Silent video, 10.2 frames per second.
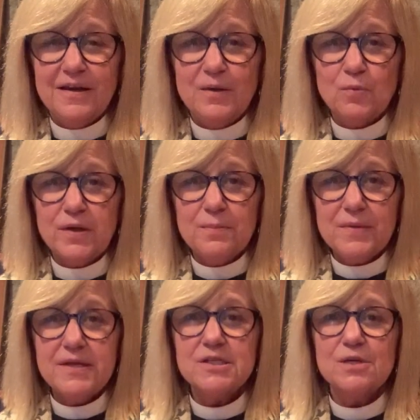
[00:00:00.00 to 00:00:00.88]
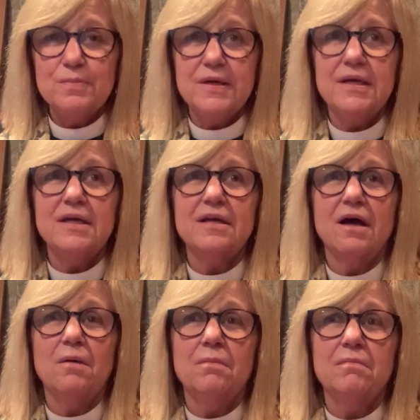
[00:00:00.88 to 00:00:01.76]
And what it means to be
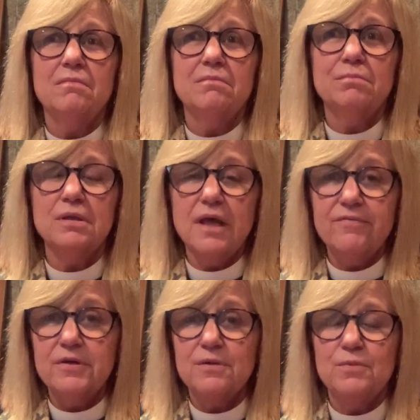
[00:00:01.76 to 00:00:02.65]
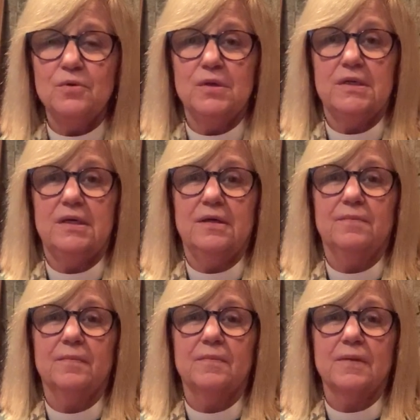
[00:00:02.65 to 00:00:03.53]
beloved community.
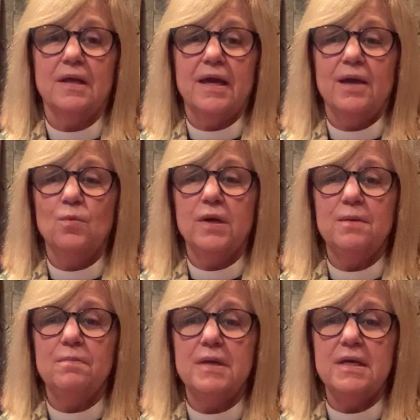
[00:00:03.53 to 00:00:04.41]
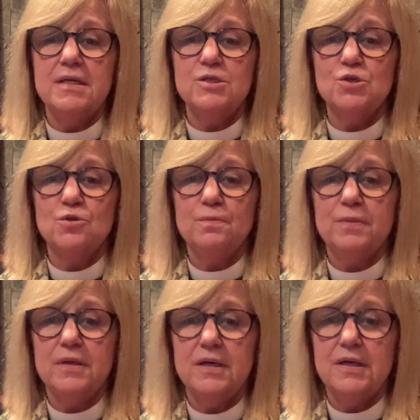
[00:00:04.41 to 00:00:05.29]
And what it means to
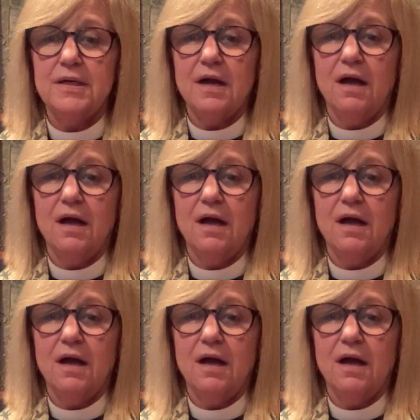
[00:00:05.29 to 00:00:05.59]
be